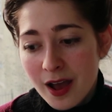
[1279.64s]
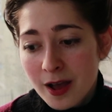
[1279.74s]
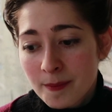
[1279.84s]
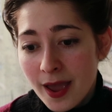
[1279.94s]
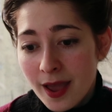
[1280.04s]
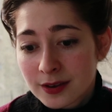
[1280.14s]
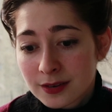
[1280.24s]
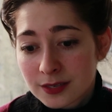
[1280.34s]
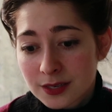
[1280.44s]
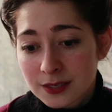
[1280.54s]

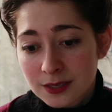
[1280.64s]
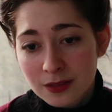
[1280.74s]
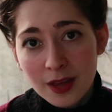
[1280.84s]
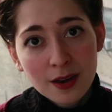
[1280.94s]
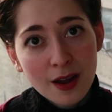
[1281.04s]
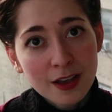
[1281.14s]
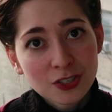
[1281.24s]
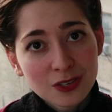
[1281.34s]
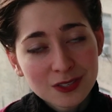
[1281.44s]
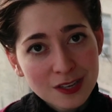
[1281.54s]
And until then, I
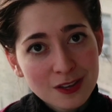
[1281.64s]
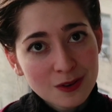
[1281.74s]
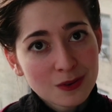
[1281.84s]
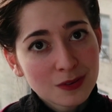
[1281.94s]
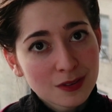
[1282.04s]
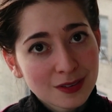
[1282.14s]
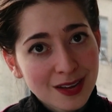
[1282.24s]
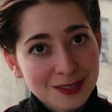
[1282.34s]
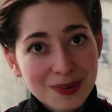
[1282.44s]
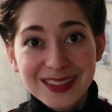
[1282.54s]
shall see you
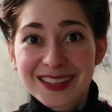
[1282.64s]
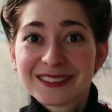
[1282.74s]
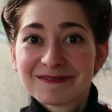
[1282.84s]
next month.